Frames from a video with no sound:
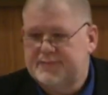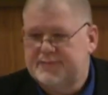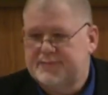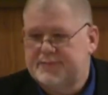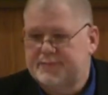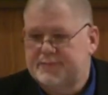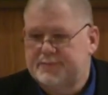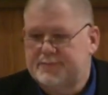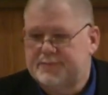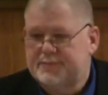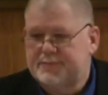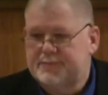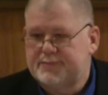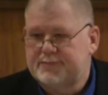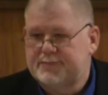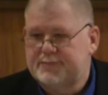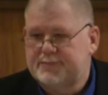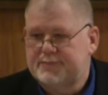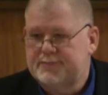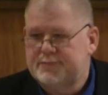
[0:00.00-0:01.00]

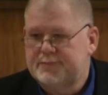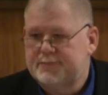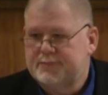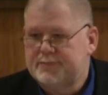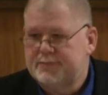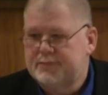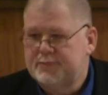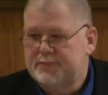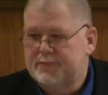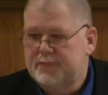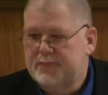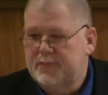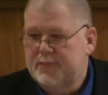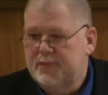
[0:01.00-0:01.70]
(silence)